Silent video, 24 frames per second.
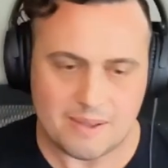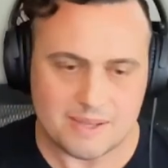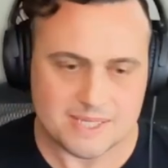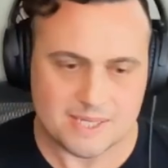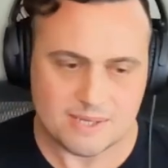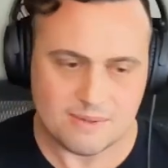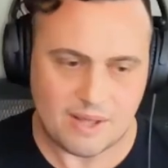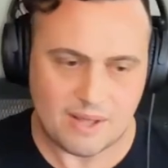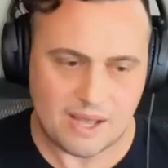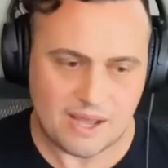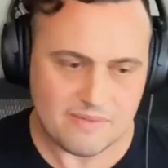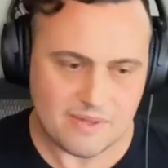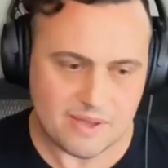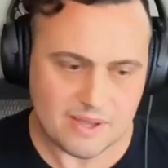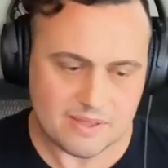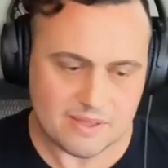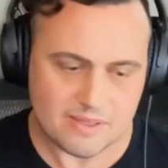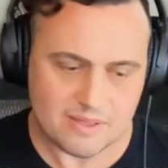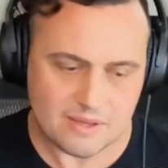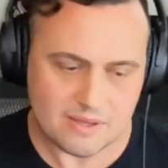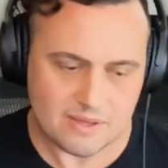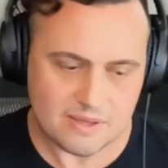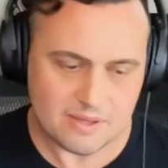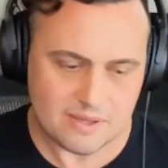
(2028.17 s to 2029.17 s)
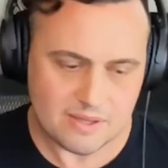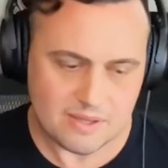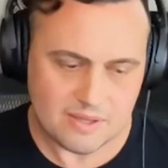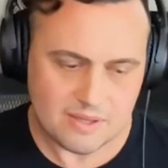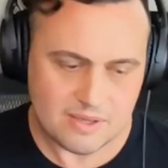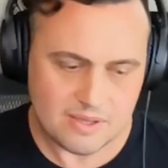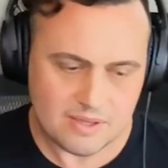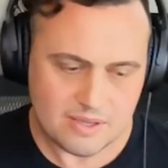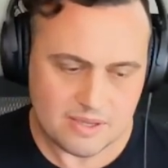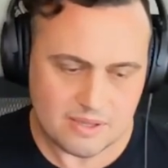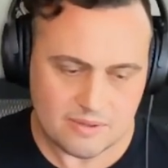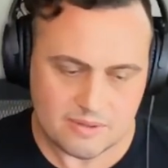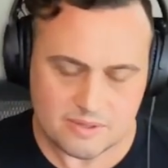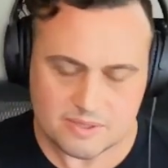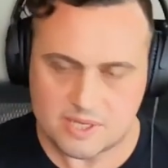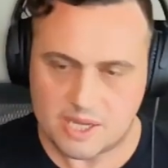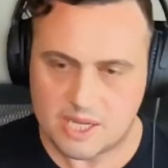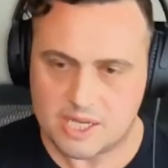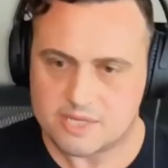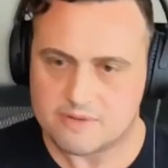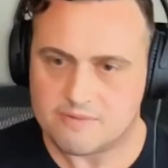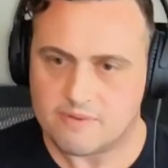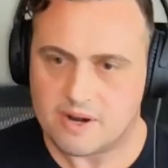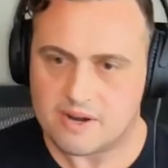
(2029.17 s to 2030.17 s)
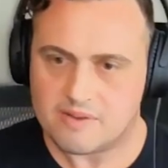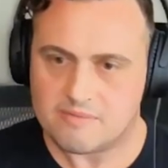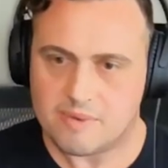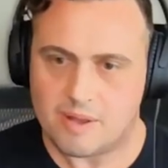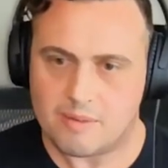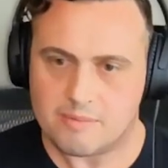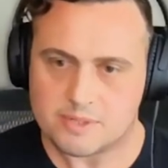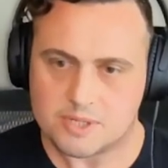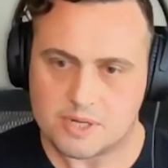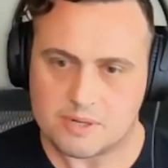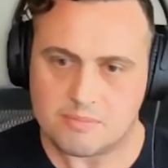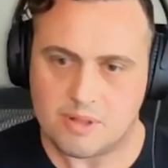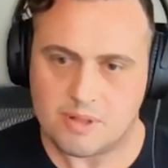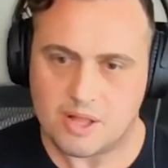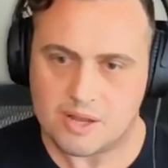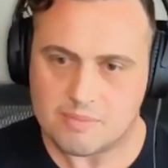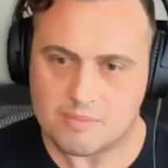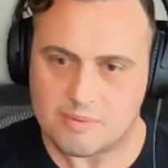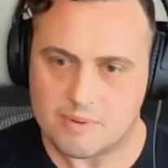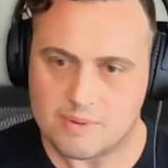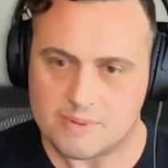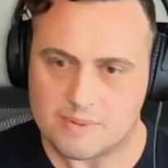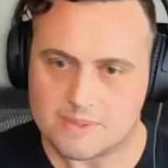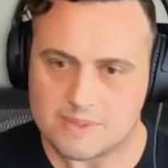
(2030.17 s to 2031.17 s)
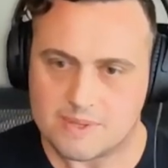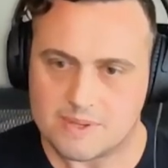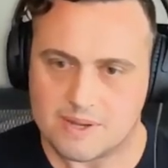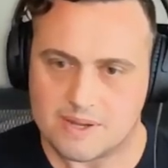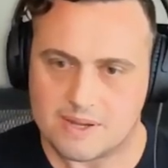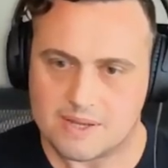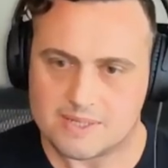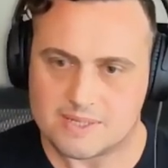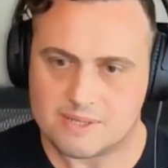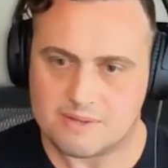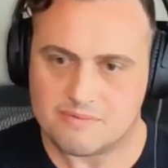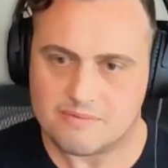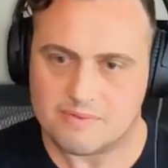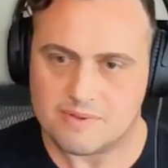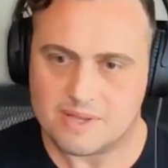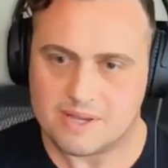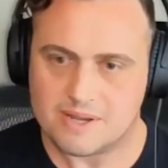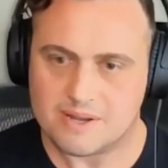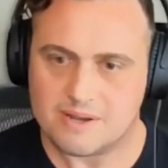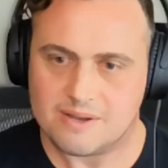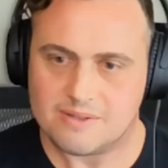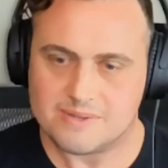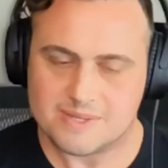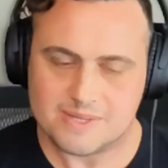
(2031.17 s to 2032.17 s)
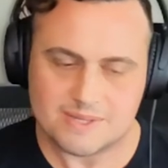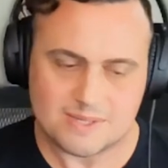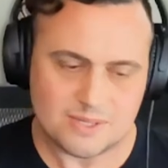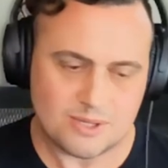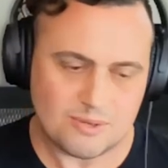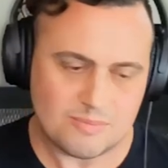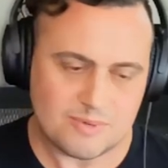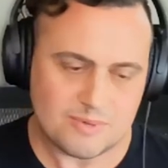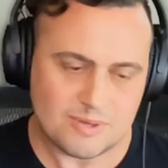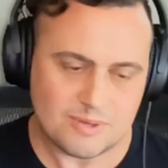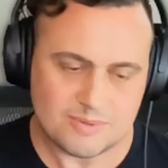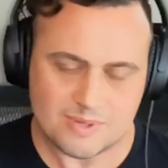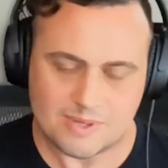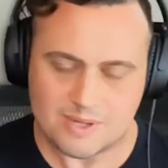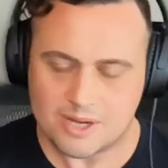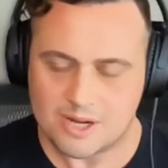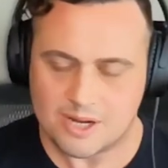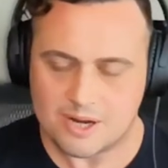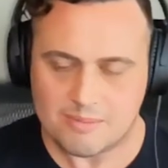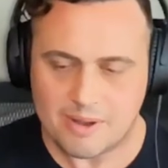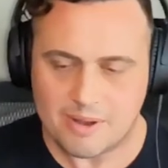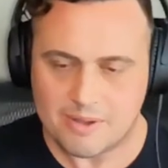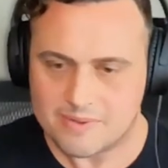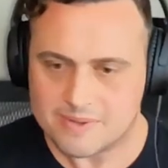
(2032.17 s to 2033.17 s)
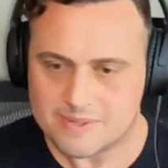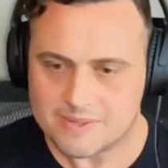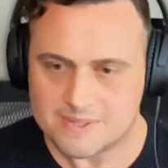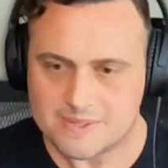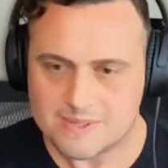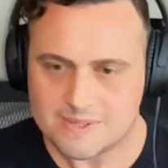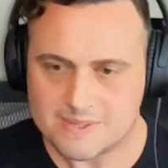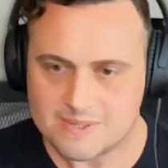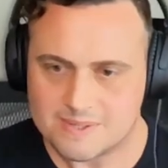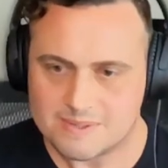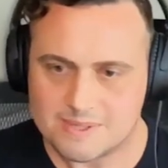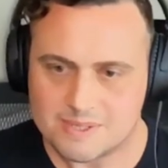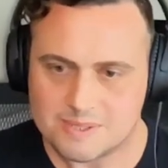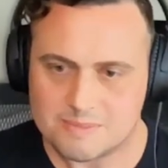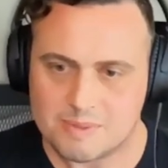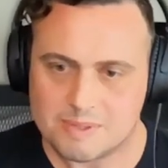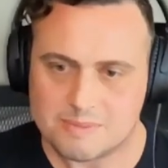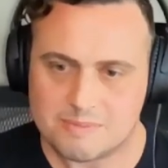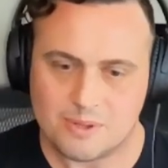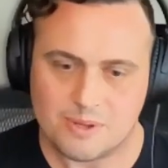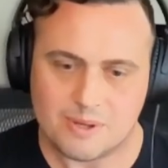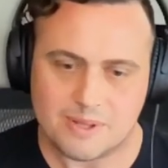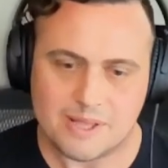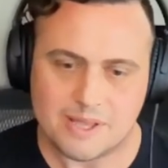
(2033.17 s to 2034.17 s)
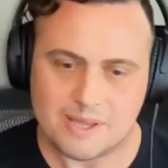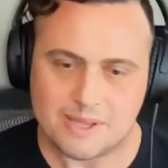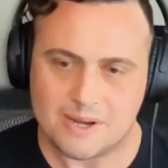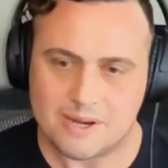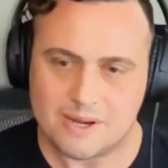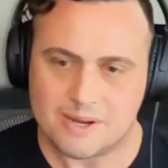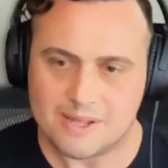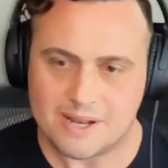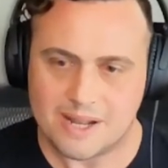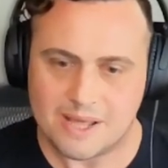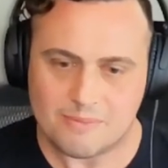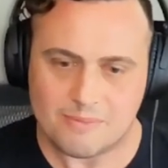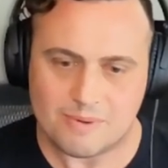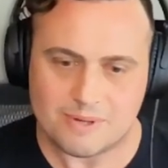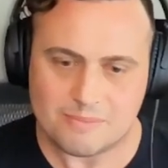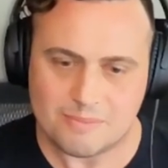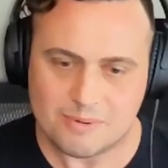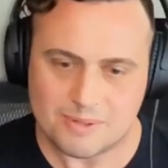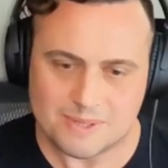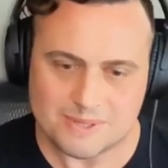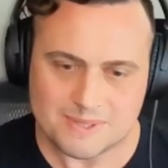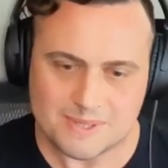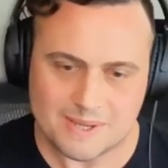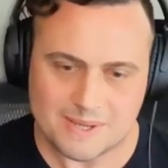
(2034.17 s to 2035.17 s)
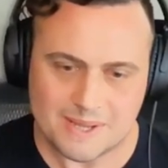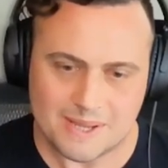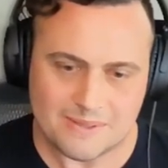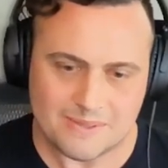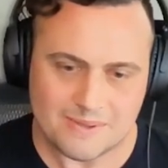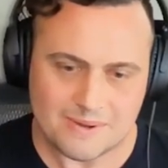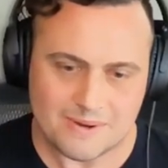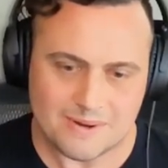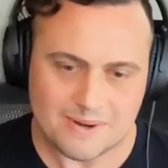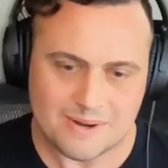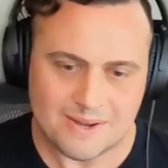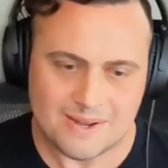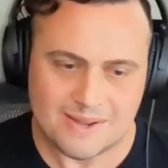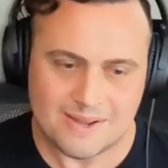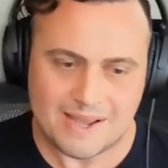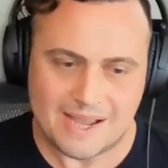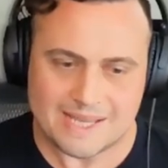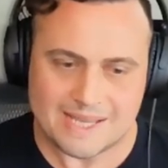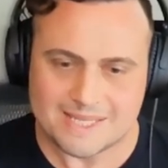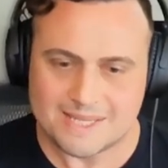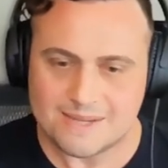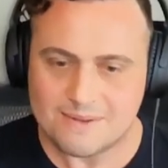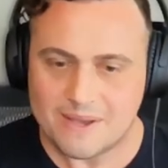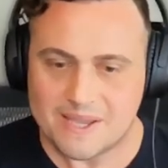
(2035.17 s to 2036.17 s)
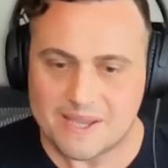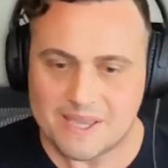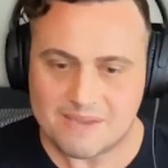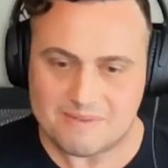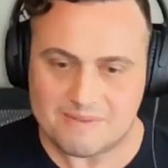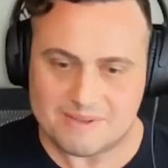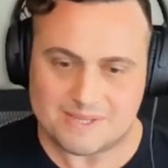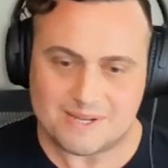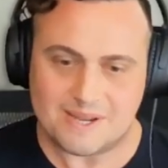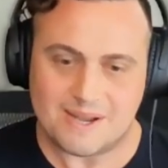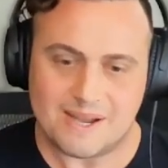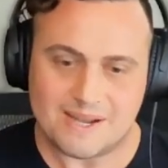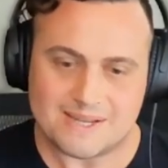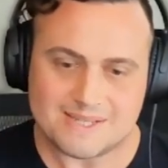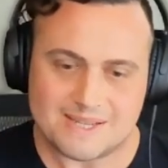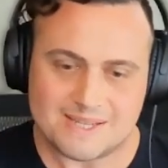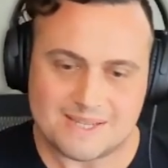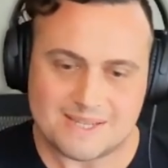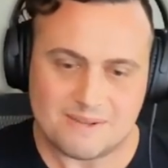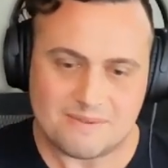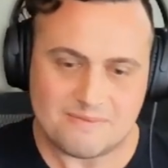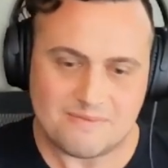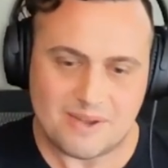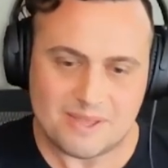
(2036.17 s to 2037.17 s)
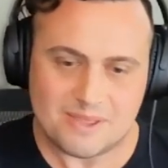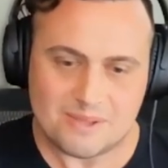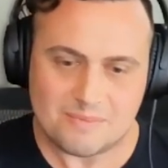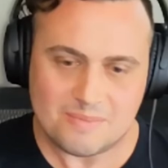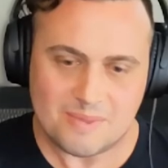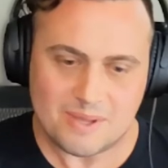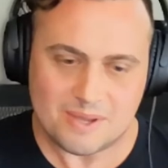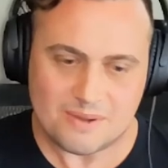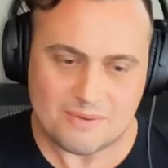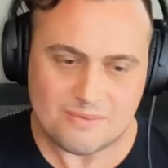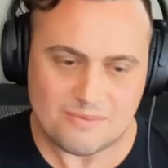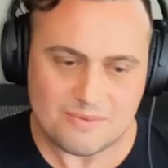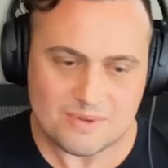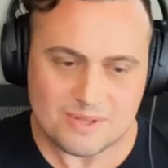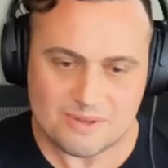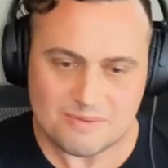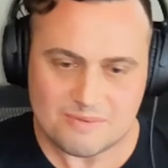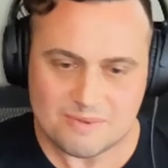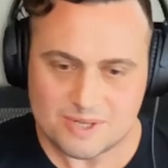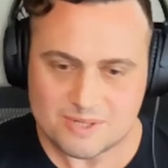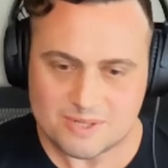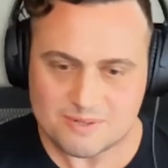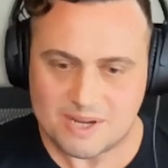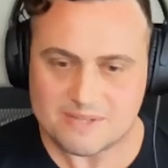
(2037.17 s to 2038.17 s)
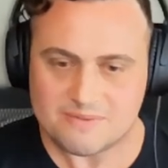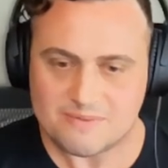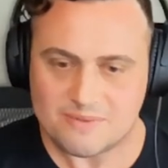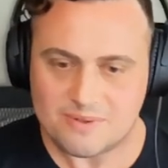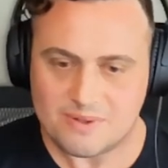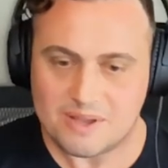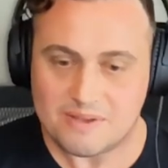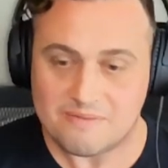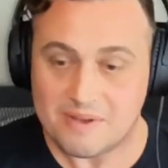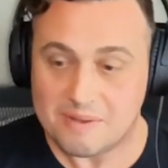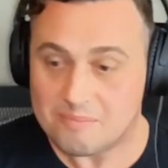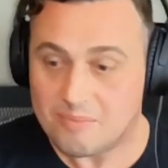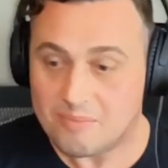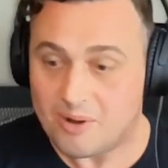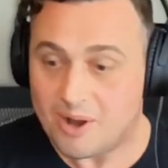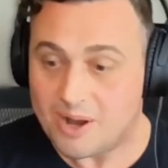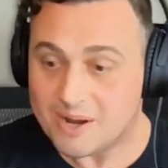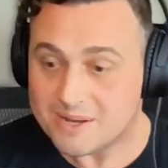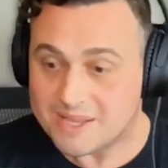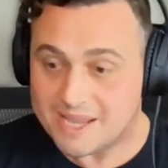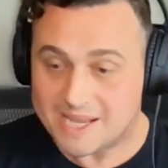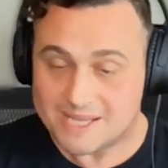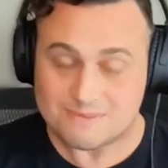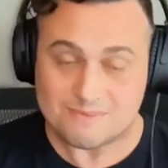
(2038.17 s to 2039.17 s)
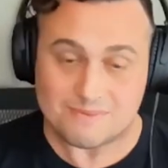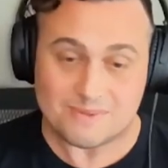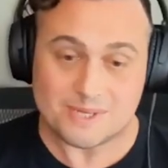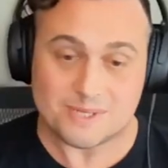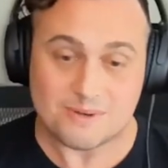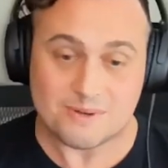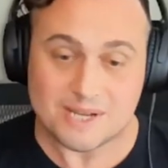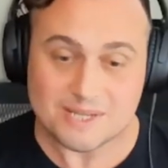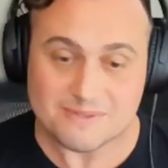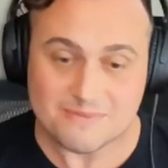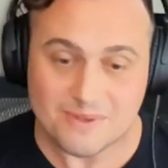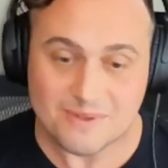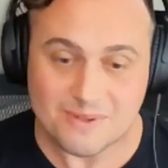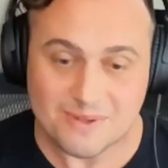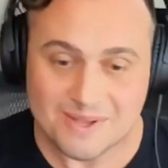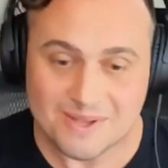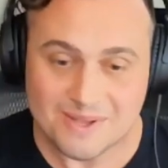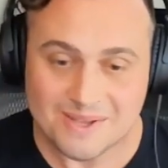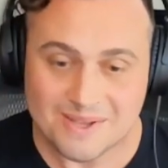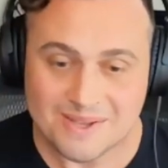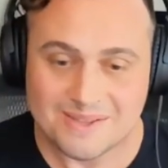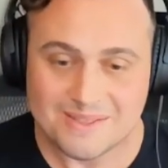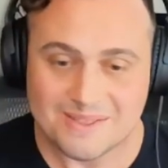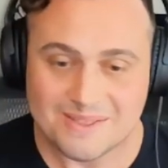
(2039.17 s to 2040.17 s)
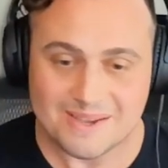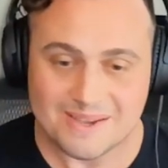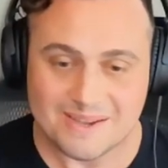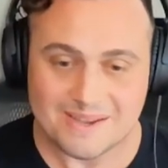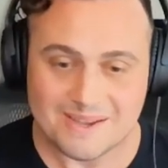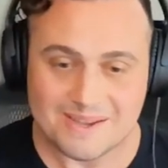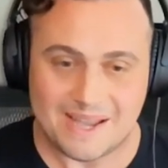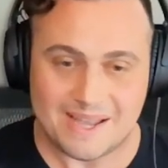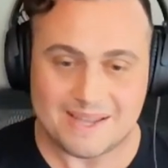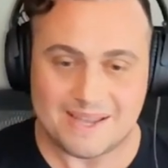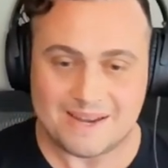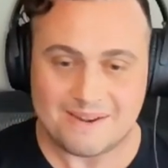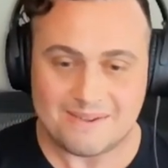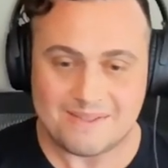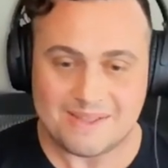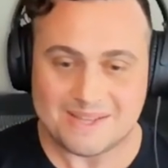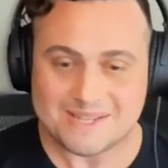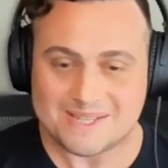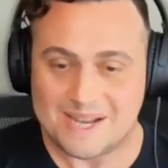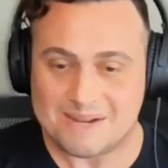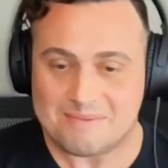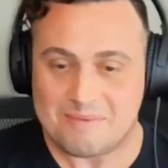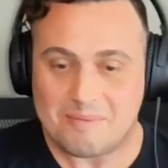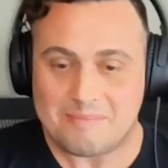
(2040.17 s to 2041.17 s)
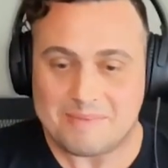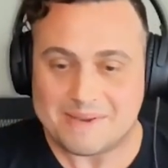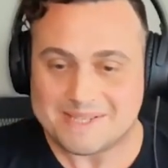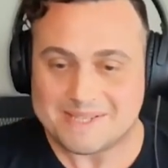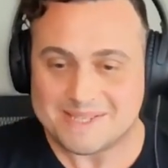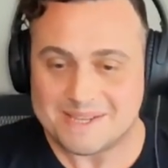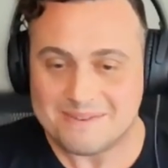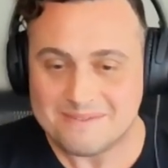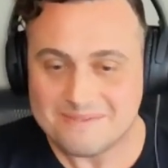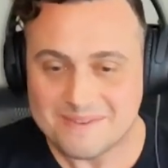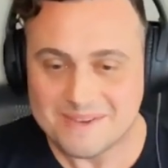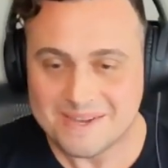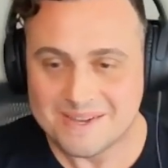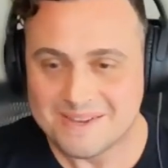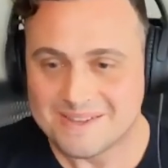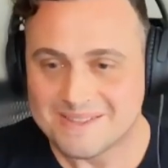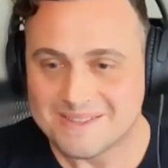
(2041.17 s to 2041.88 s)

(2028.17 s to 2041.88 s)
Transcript: I still have like the you know the stage fright of publishing a blog post like i still feel like oh this is stupid no one's going to care about this this is, this makes me look like an idiot i want to put this thing out there i still hate giving talks i still find them like really really stressful i find podcasts really stressful like i don't like talking about myself